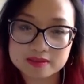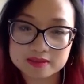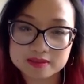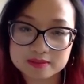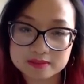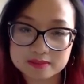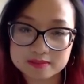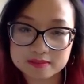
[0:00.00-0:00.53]

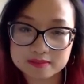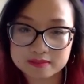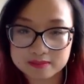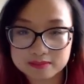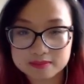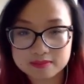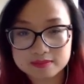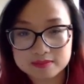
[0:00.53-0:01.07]

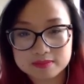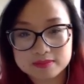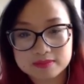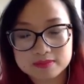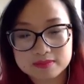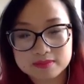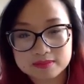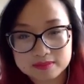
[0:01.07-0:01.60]

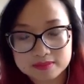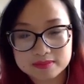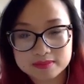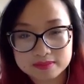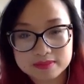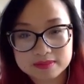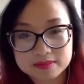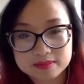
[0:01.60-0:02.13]

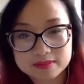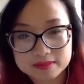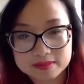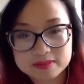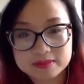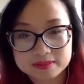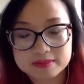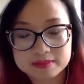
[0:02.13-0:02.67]

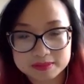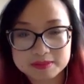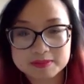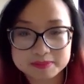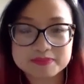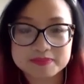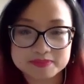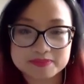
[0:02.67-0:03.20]

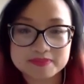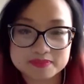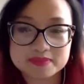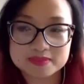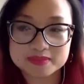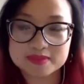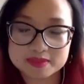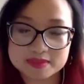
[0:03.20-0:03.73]

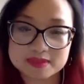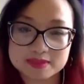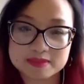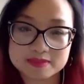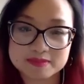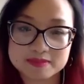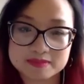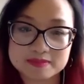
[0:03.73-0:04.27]

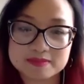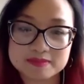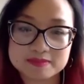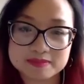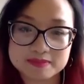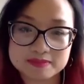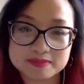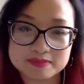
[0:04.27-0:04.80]

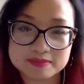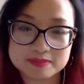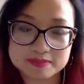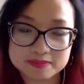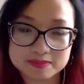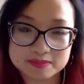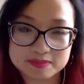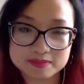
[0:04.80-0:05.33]

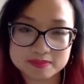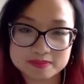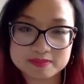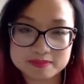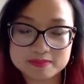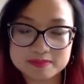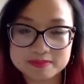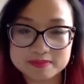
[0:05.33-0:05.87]

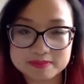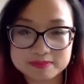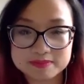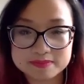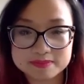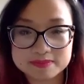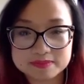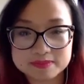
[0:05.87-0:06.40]
(not speaking)